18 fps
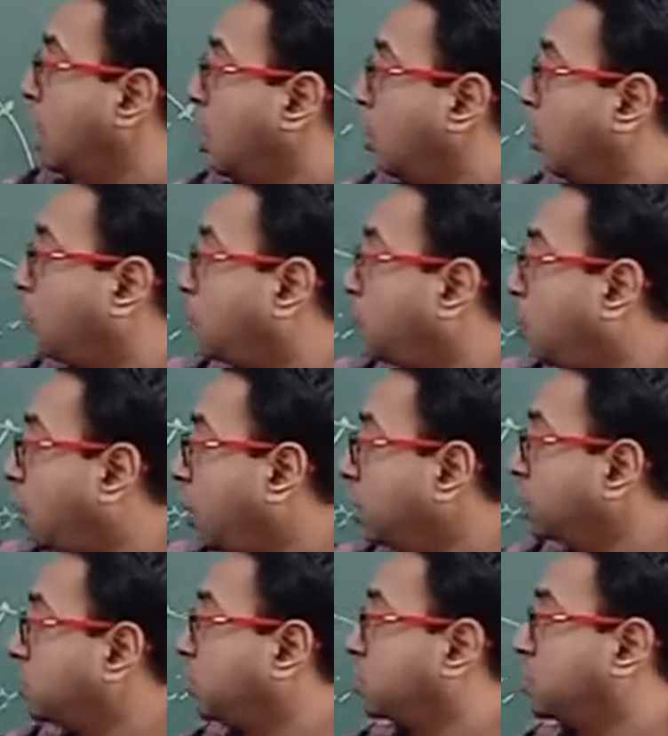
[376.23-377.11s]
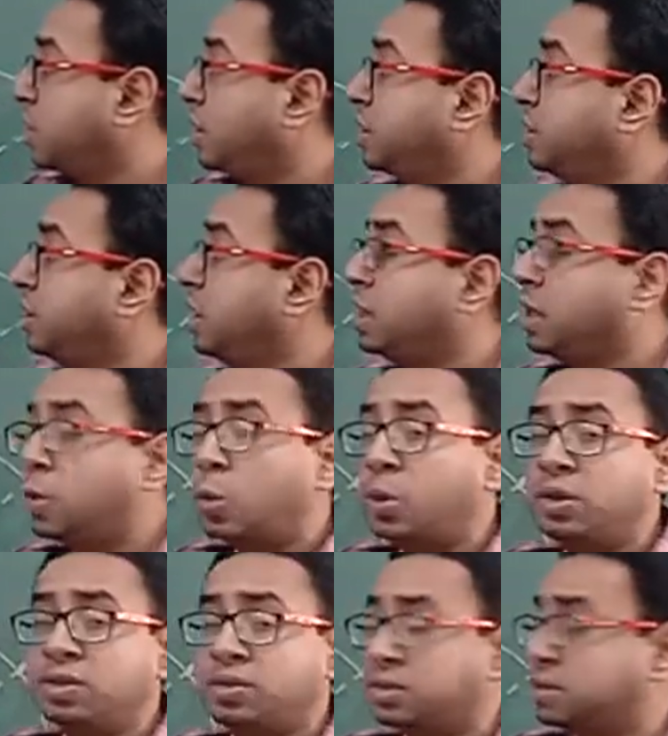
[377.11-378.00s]
of points which are at equal
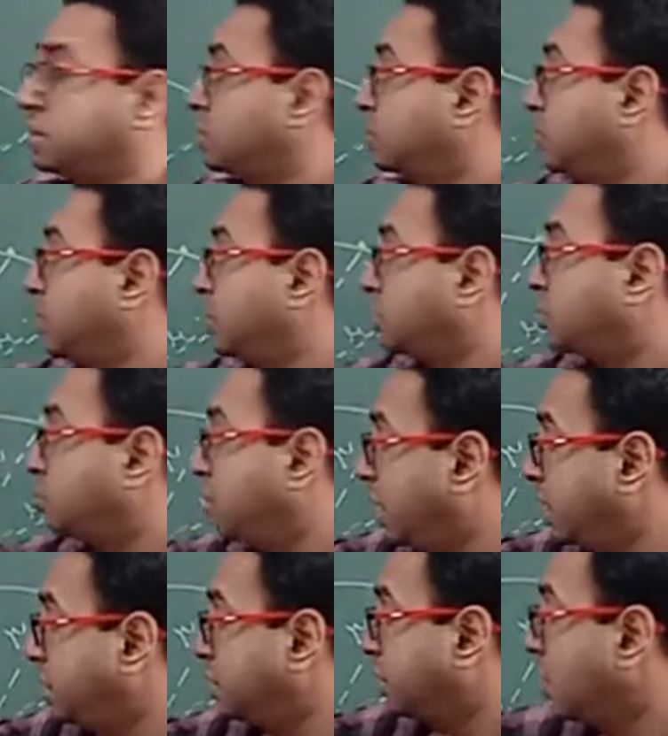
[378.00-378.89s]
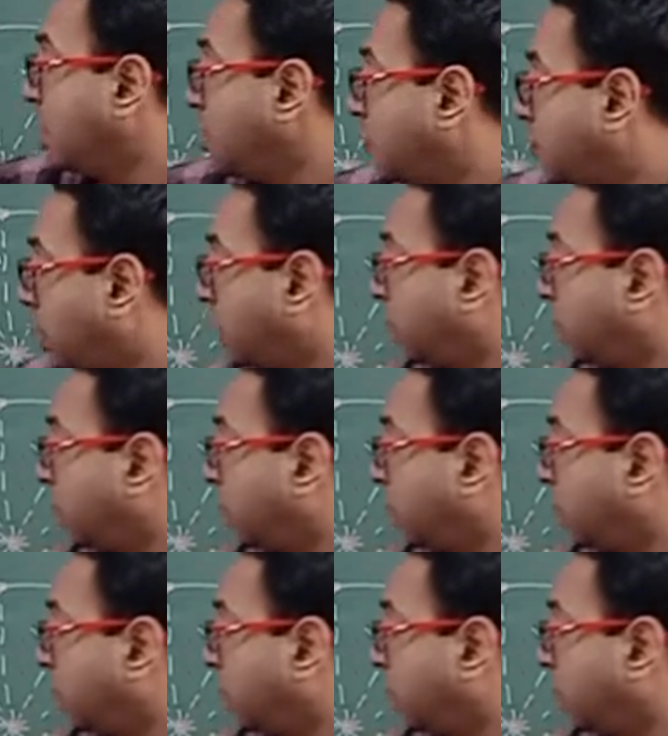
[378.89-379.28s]
distance, means radius from